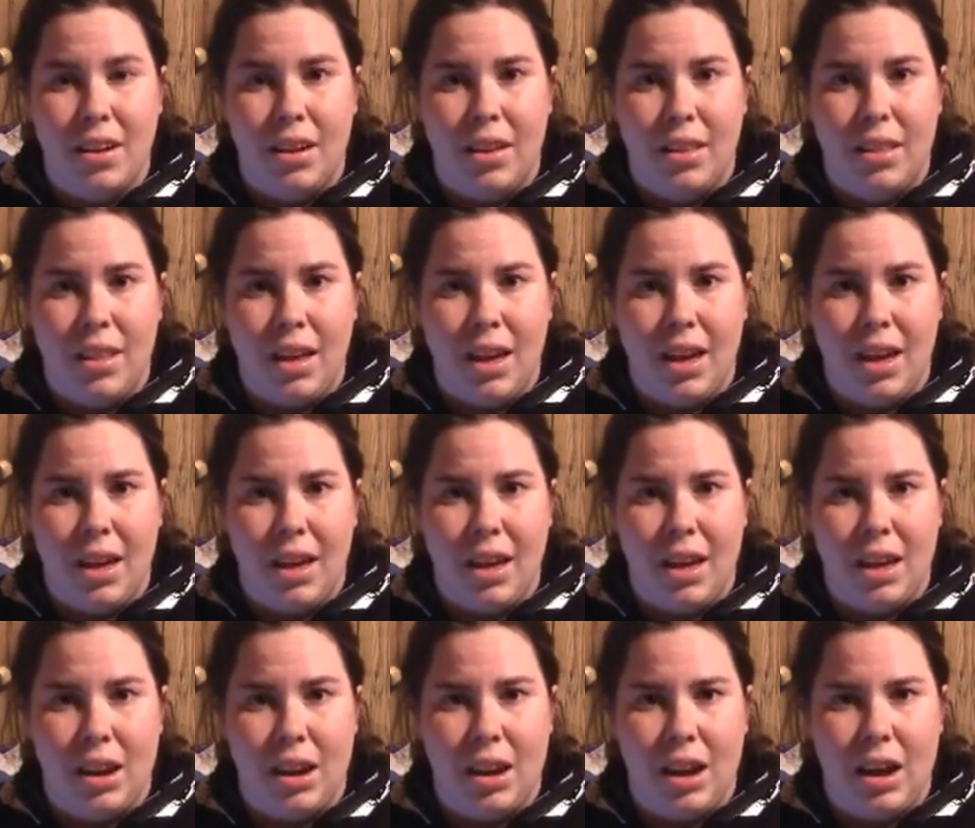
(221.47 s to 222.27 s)

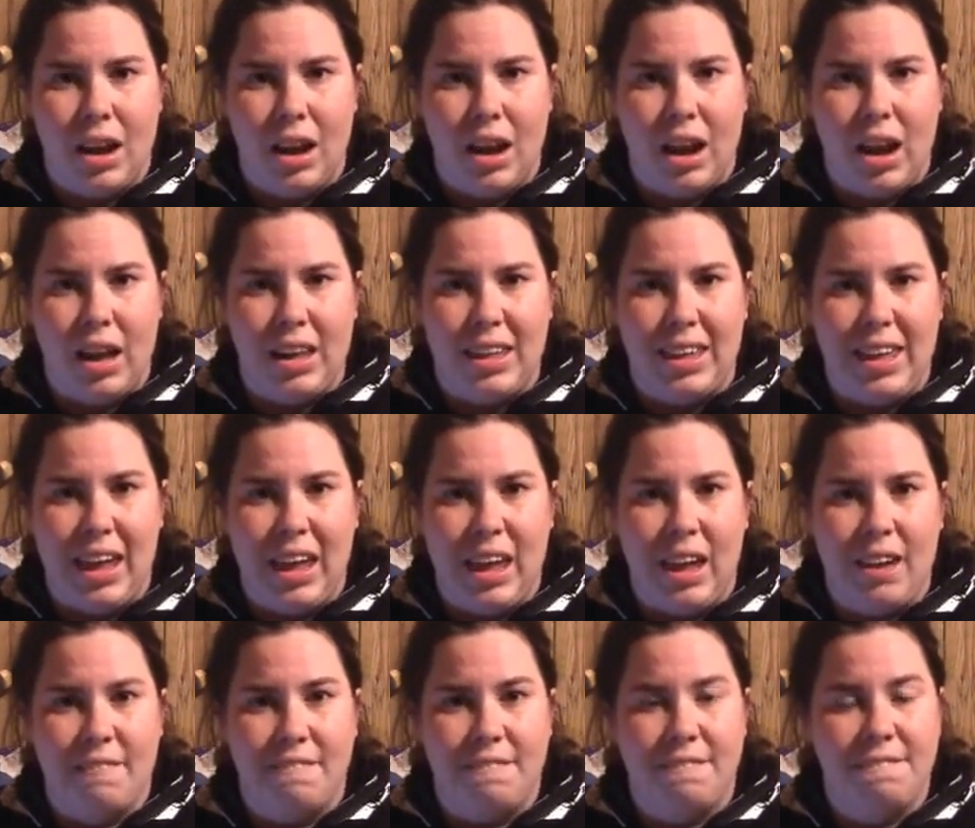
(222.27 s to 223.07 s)
that I
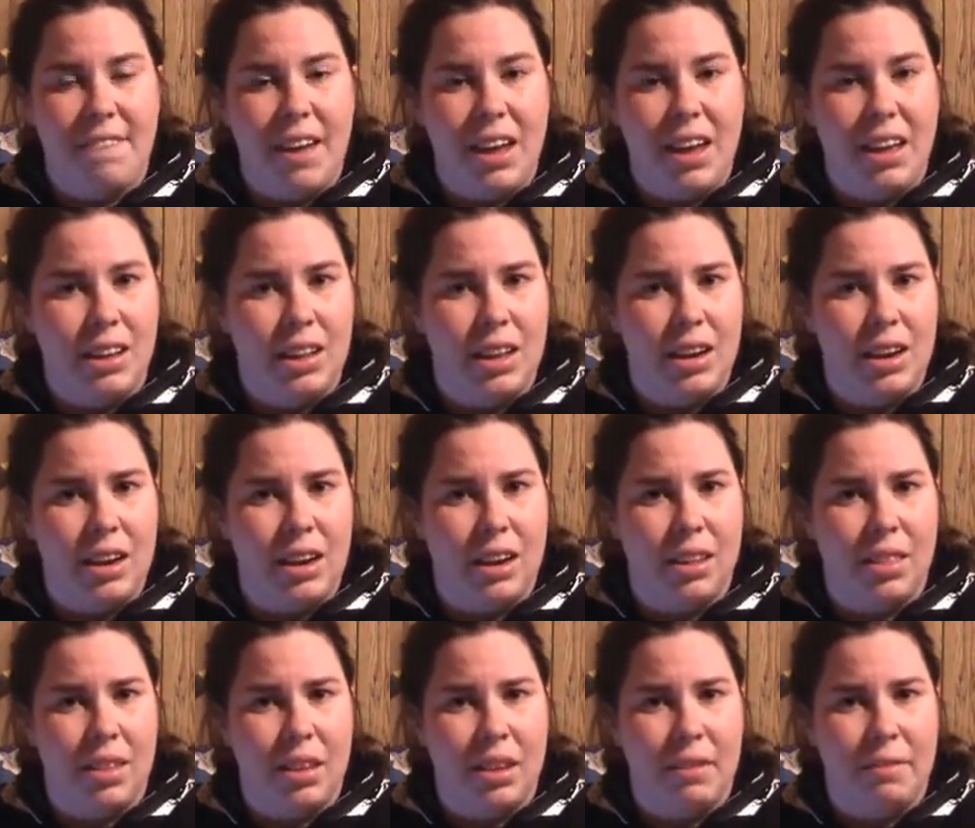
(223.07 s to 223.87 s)
can't fail at anything.